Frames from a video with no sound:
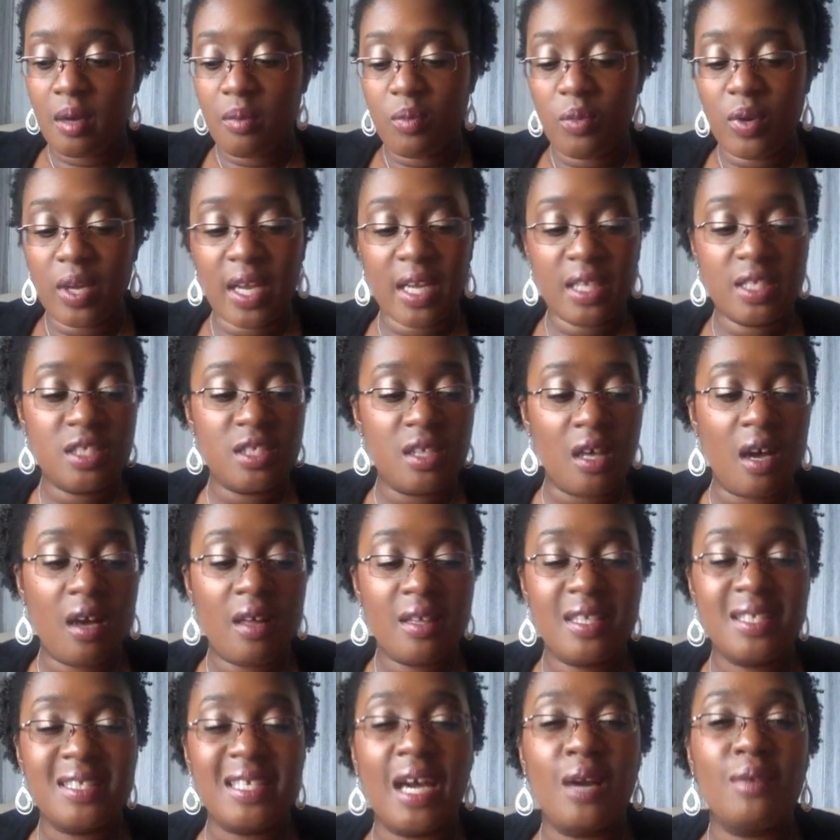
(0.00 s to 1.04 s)
When I
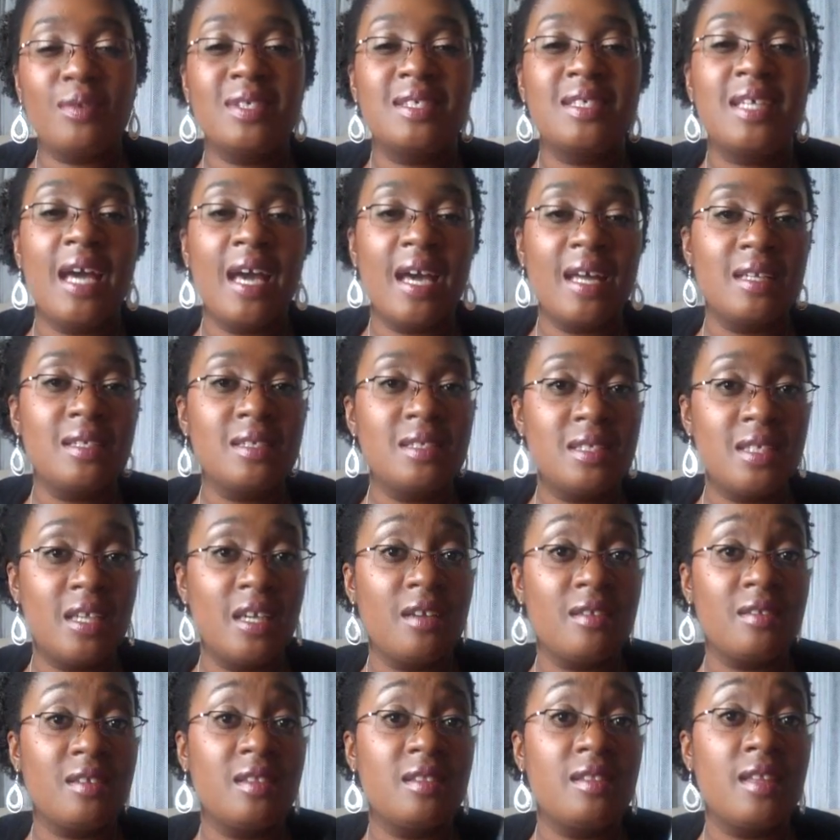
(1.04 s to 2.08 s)
saw this, I was kind of
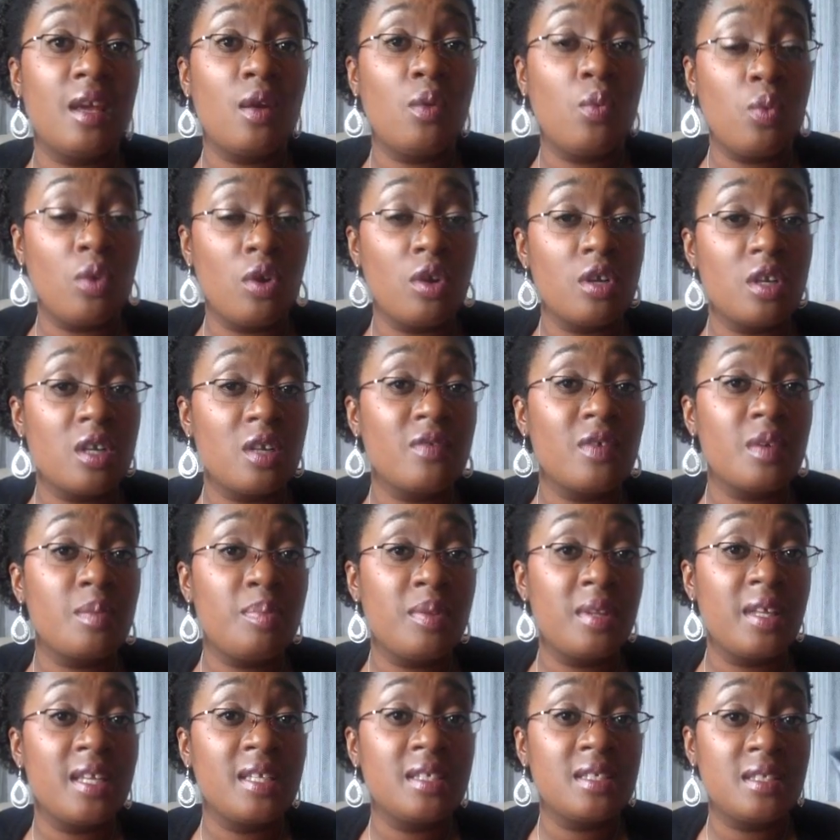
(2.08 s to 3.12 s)
scared that they were going to
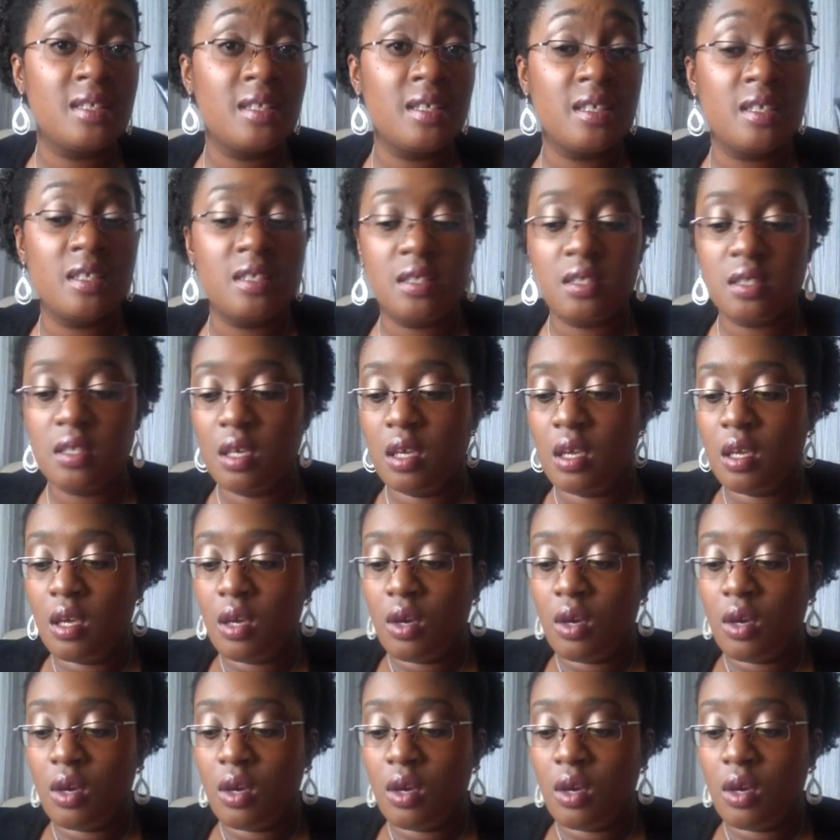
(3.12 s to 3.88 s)
replace this